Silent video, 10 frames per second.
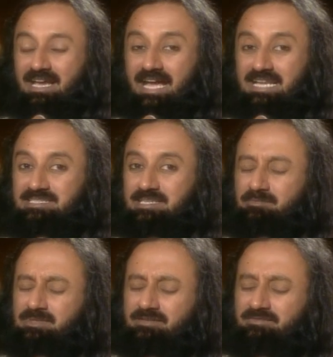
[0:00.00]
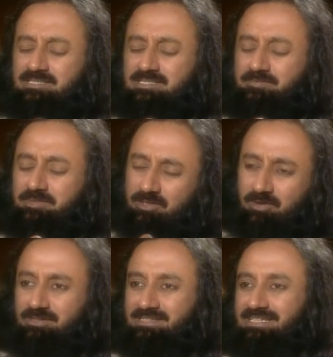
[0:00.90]
and something which is
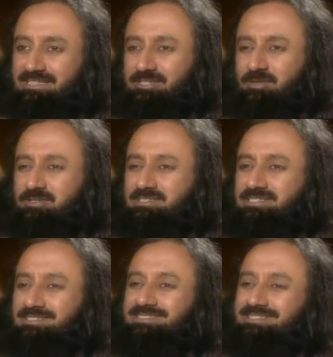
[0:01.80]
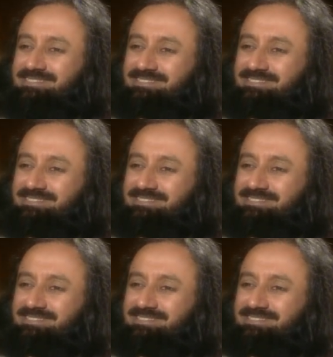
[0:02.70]
beyond that, the consciousness.